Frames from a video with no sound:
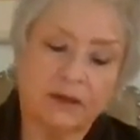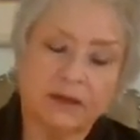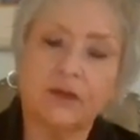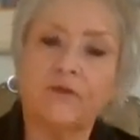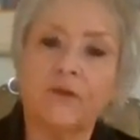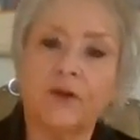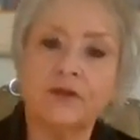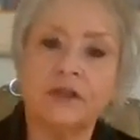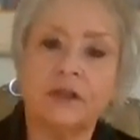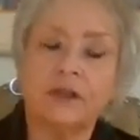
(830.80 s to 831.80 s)
So
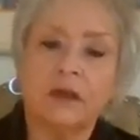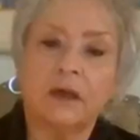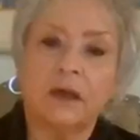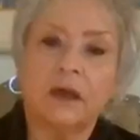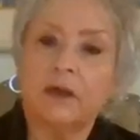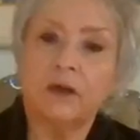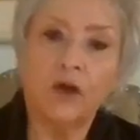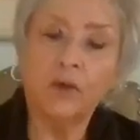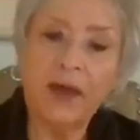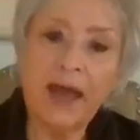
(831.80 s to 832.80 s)
first,
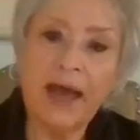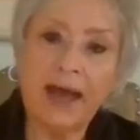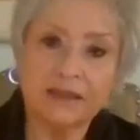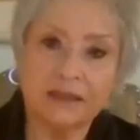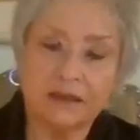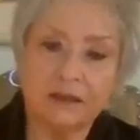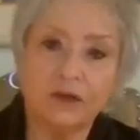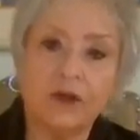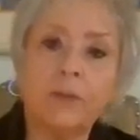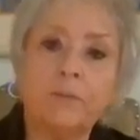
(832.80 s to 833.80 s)
no past,
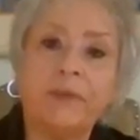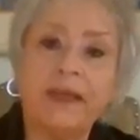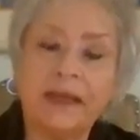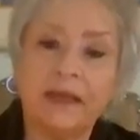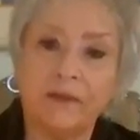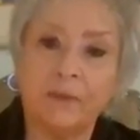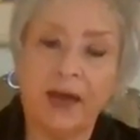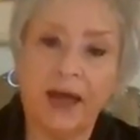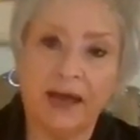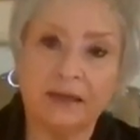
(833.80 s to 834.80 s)
not be in the
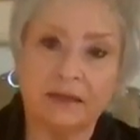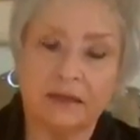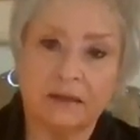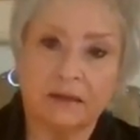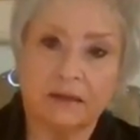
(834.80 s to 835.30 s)
past.